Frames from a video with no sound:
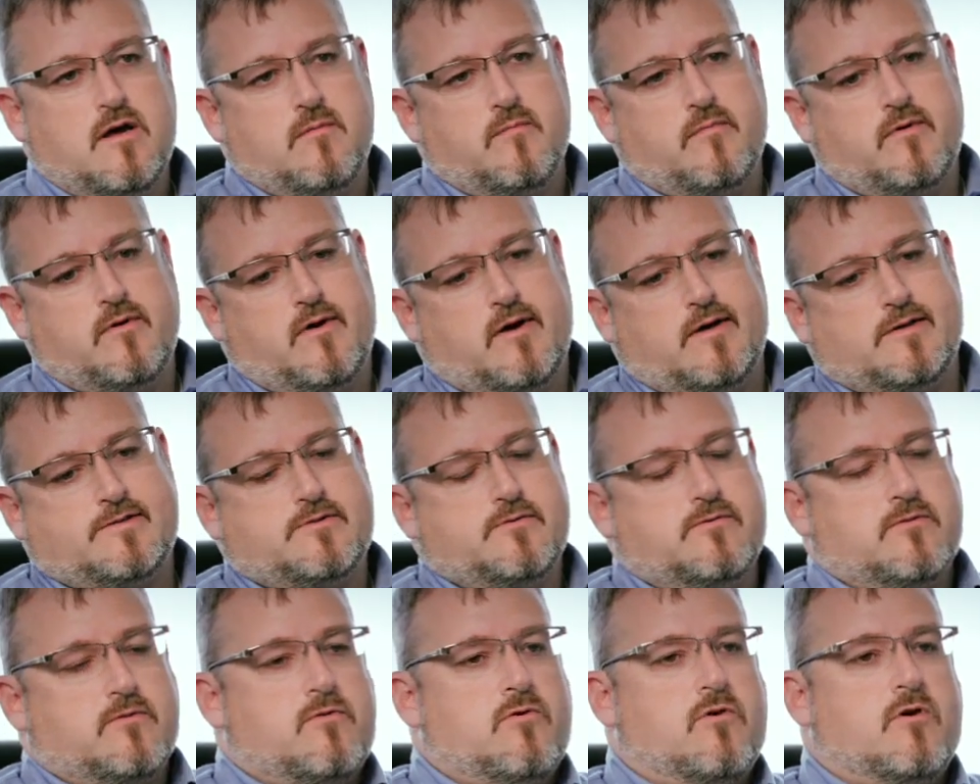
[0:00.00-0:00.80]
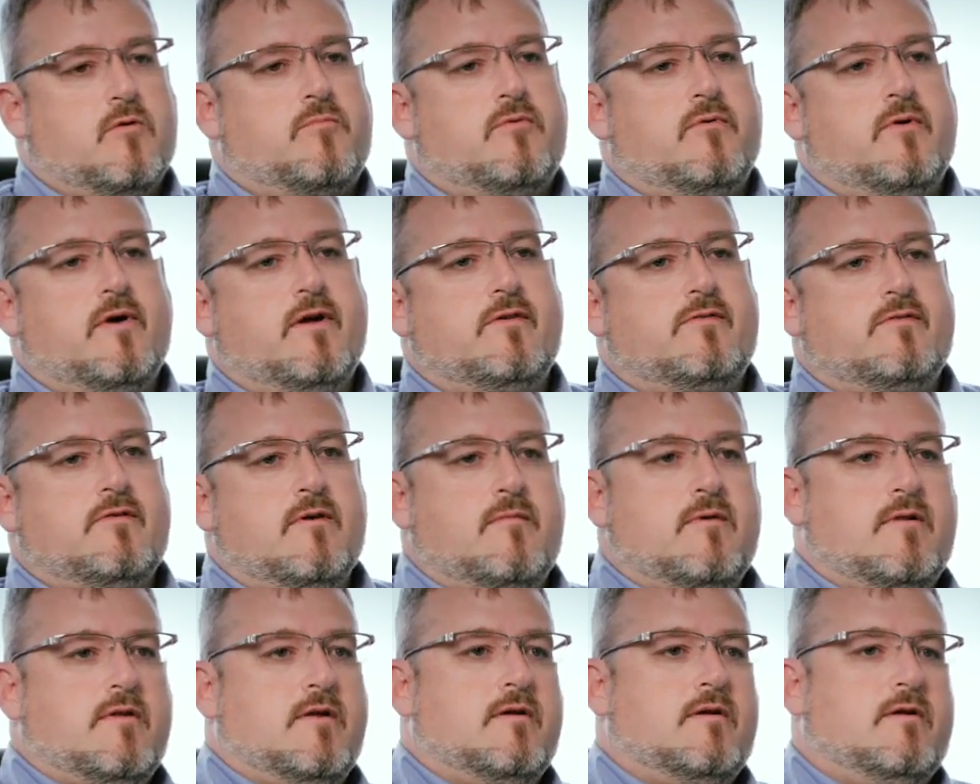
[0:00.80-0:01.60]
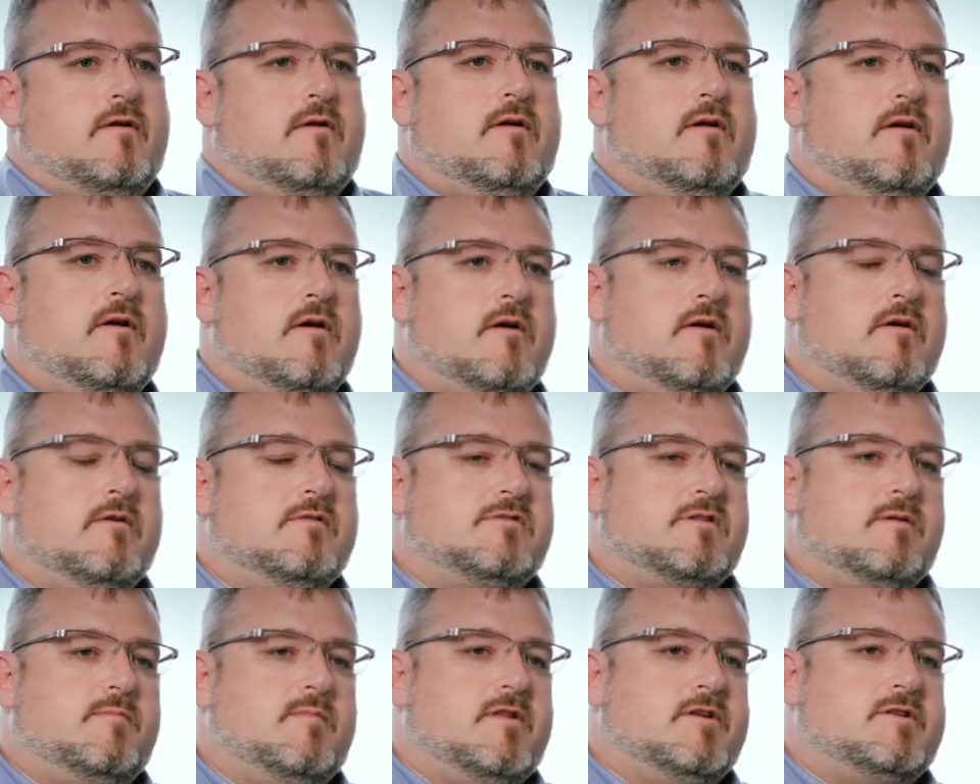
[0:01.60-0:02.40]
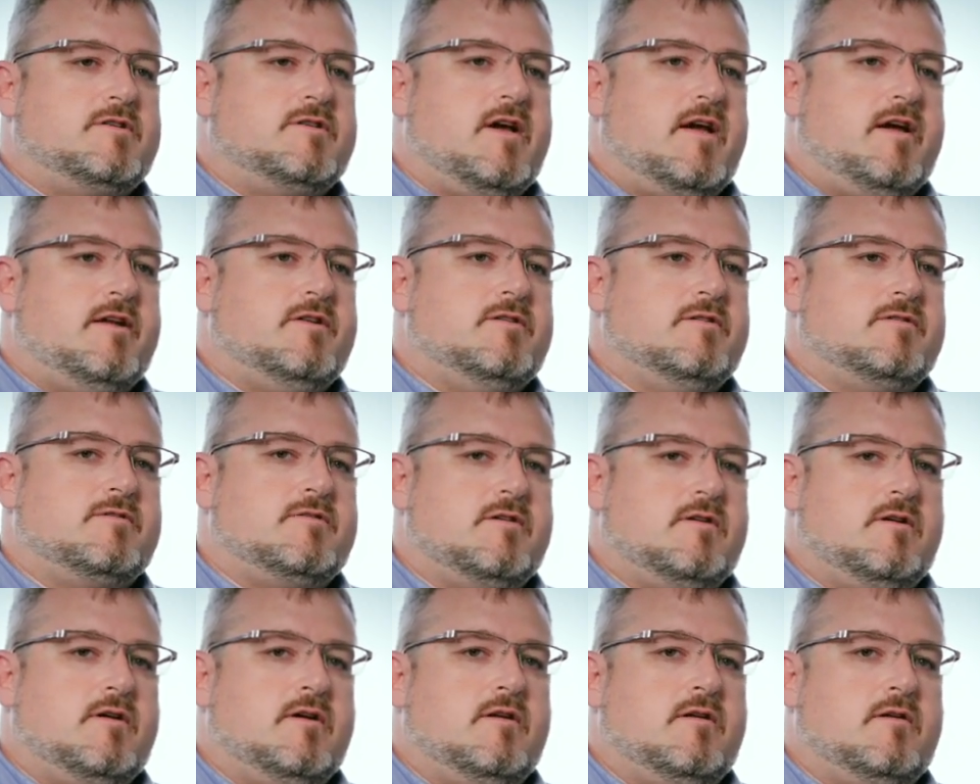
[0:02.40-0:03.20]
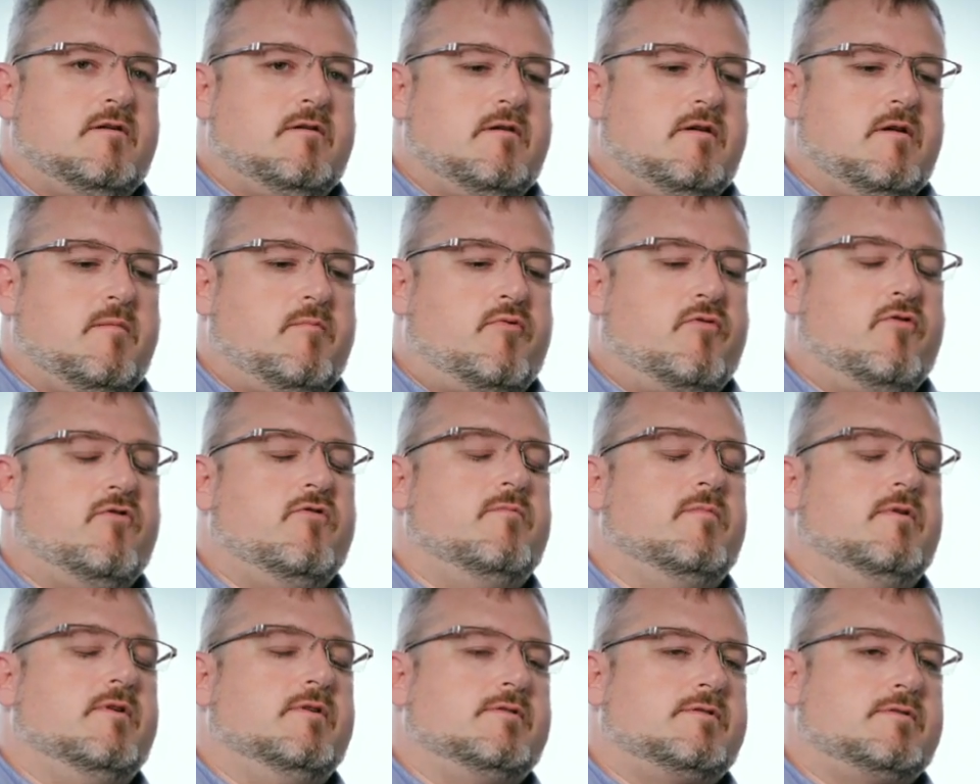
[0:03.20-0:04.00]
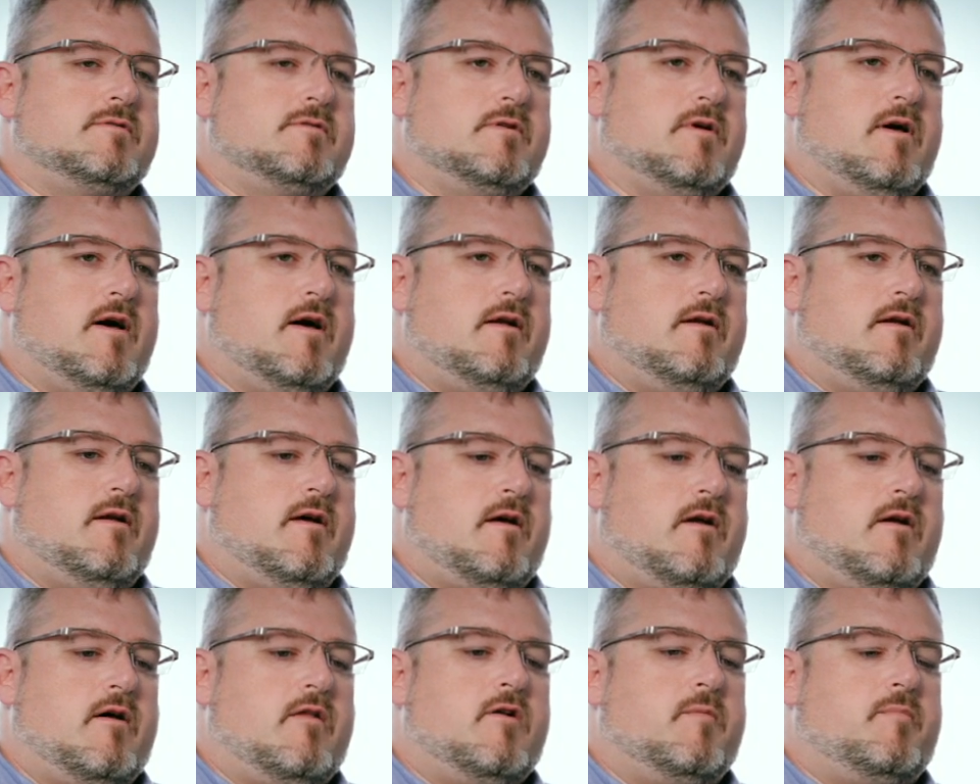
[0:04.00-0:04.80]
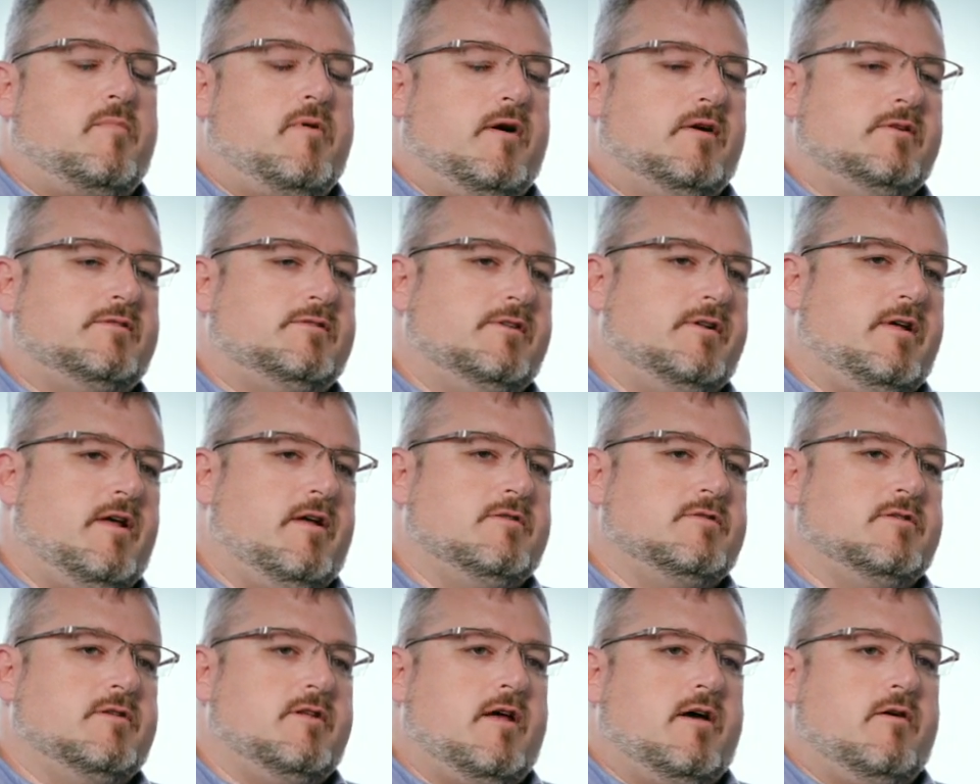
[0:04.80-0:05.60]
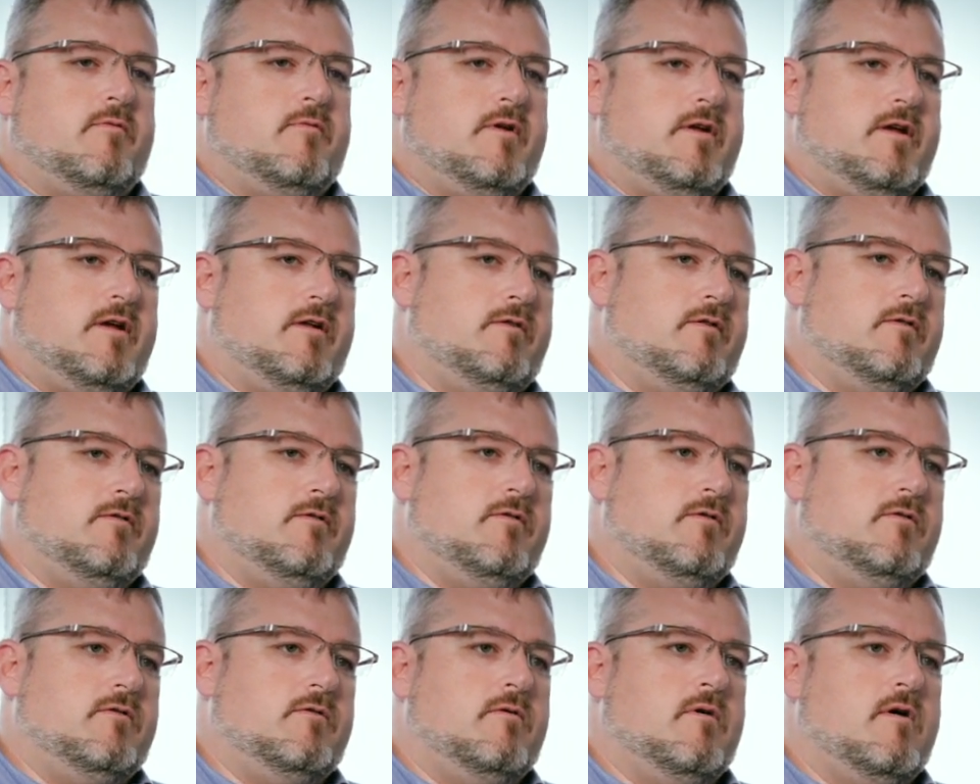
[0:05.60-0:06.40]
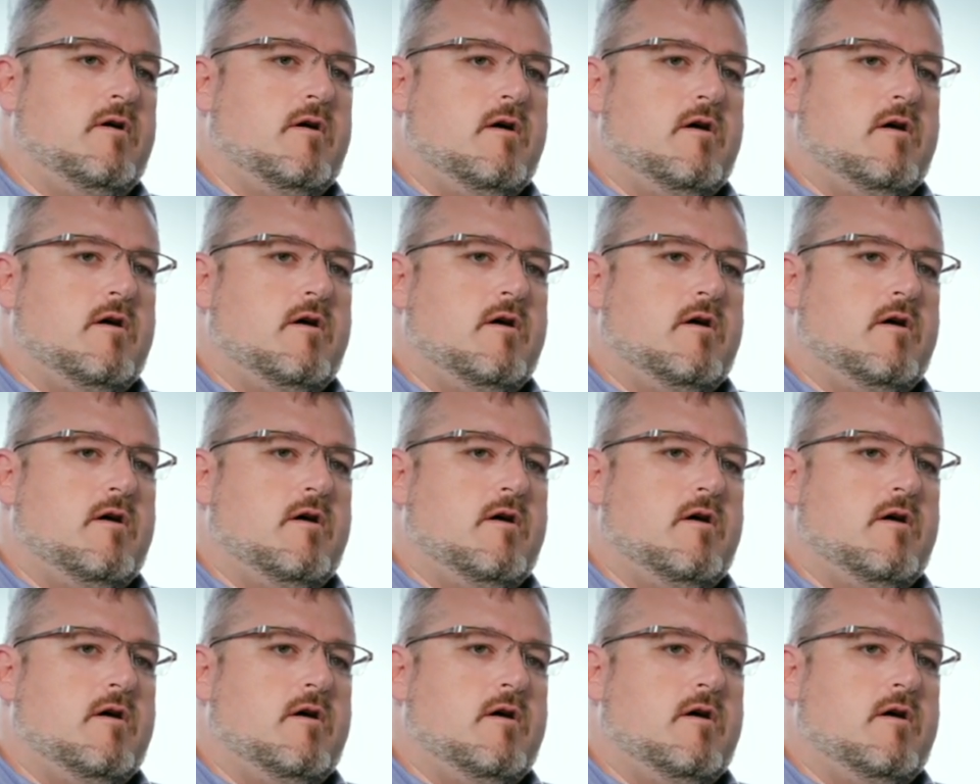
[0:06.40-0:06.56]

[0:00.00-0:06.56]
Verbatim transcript: but also incorporate some of the some of the changes and, and improvements on, on other parts of the engine that we need to do